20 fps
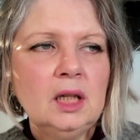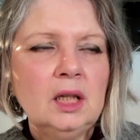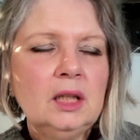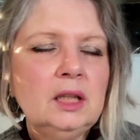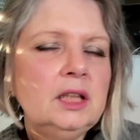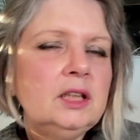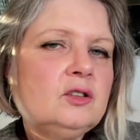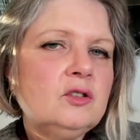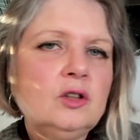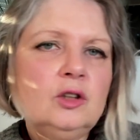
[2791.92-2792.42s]

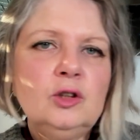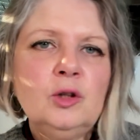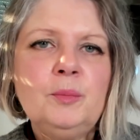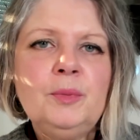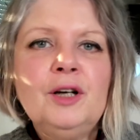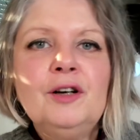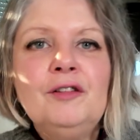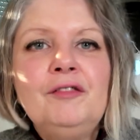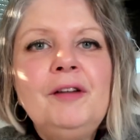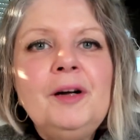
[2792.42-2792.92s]
It's going to
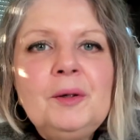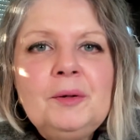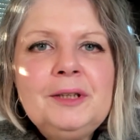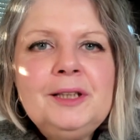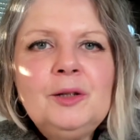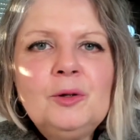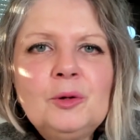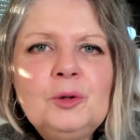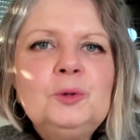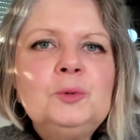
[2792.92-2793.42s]
be a very
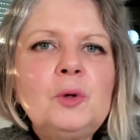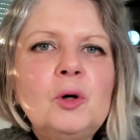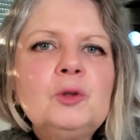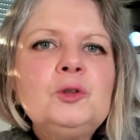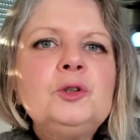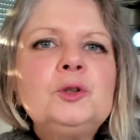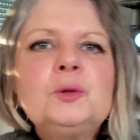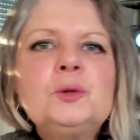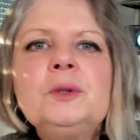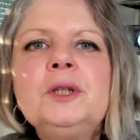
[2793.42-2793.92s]
long
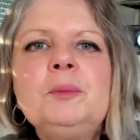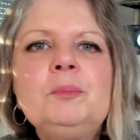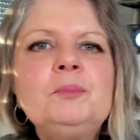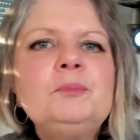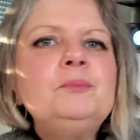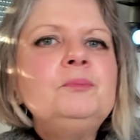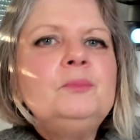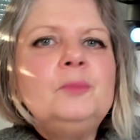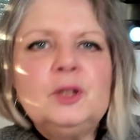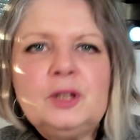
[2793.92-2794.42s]
road trip,
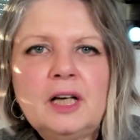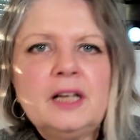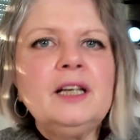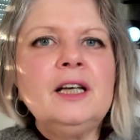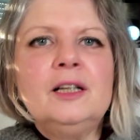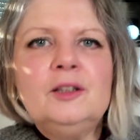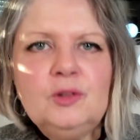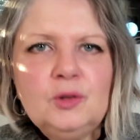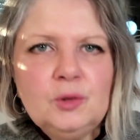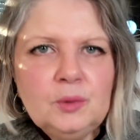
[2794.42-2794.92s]
but I
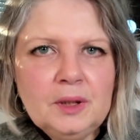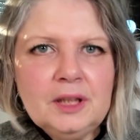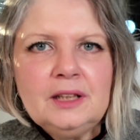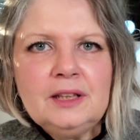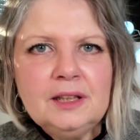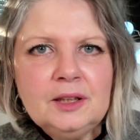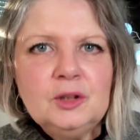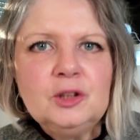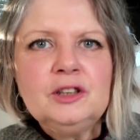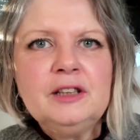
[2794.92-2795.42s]
can do it
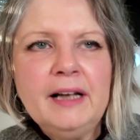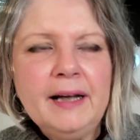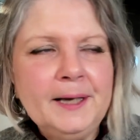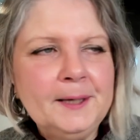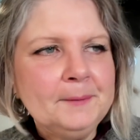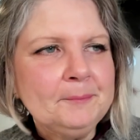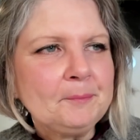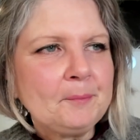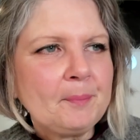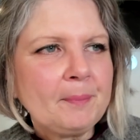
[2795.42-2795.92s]
in a
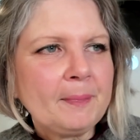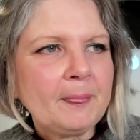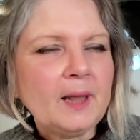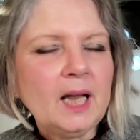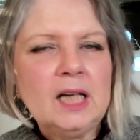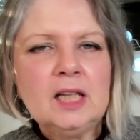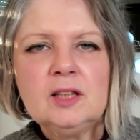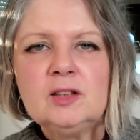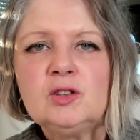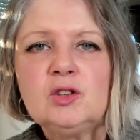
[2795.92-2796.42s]
day,
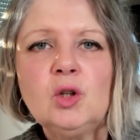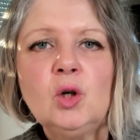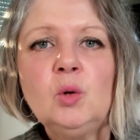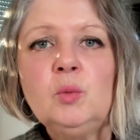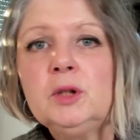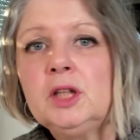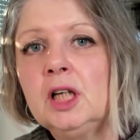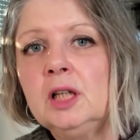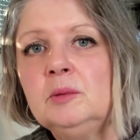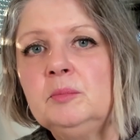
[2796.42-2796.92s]
so
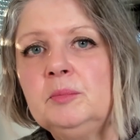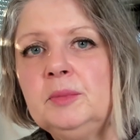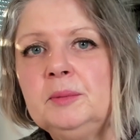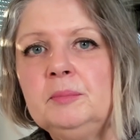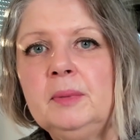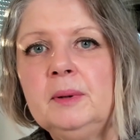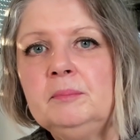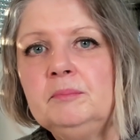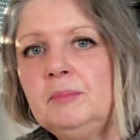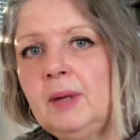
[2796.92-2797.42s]
we can be
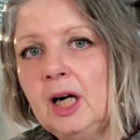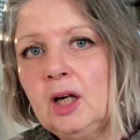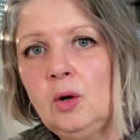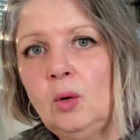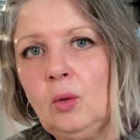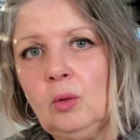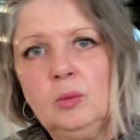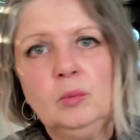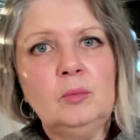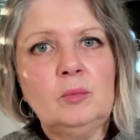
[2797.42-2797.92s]
back
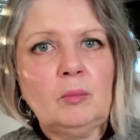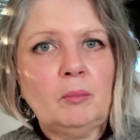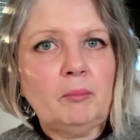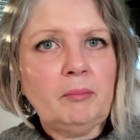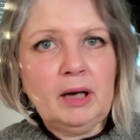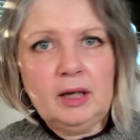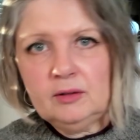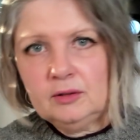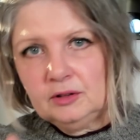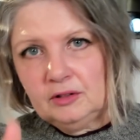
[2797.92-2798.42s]
home
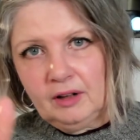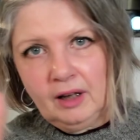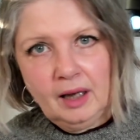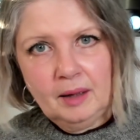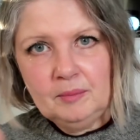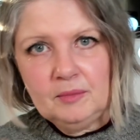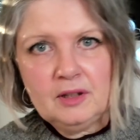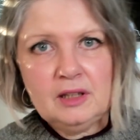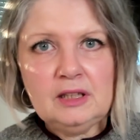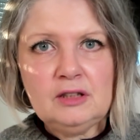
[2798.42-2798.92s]
by the
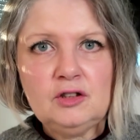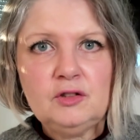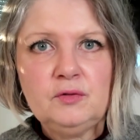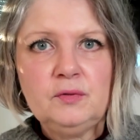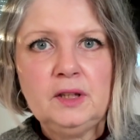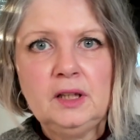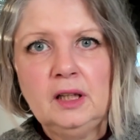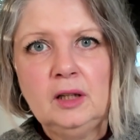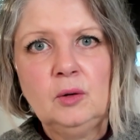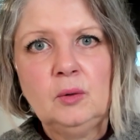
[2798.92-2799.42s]
time this
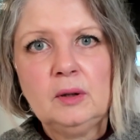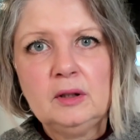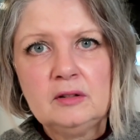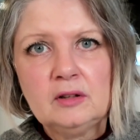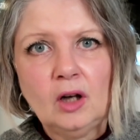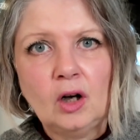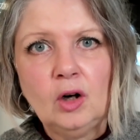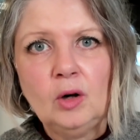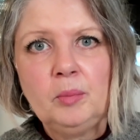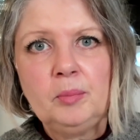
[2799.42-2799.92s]
video is
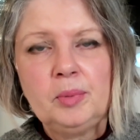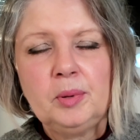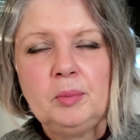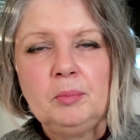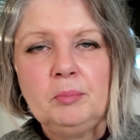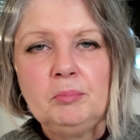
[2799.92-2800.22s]
up.